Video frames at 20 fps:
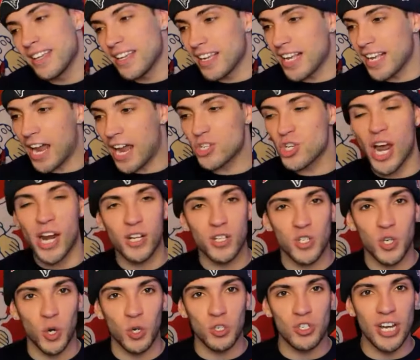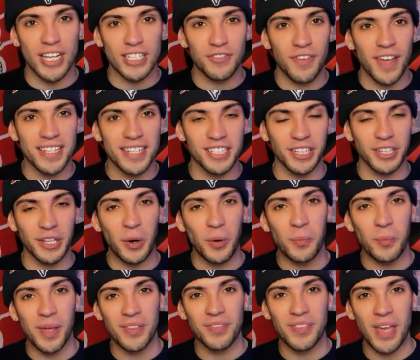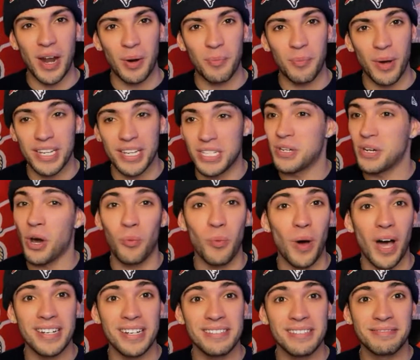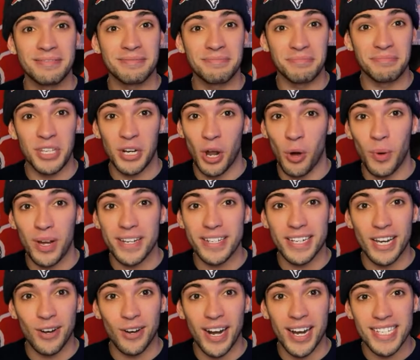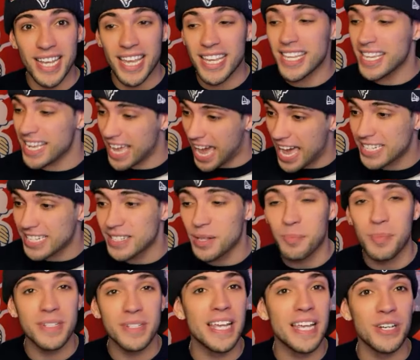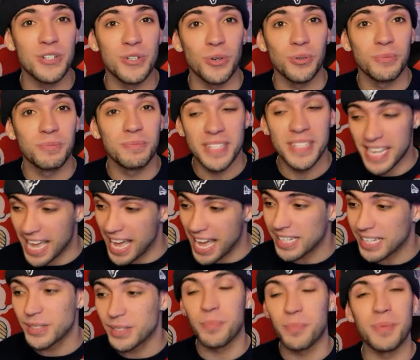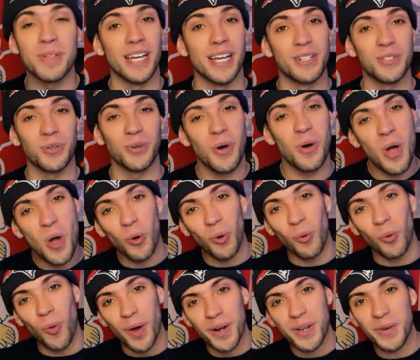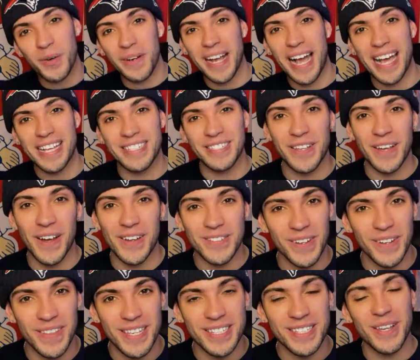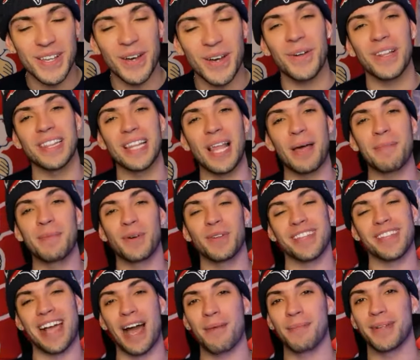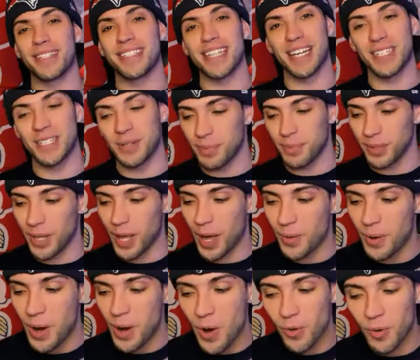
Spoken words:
Kind of trying to troll Jets fans a little bit there. But you know what? You know what? Dare I say, he has the potential. He has the potential. What are your guys' thoughts on this, though? Let me know in the comment section below.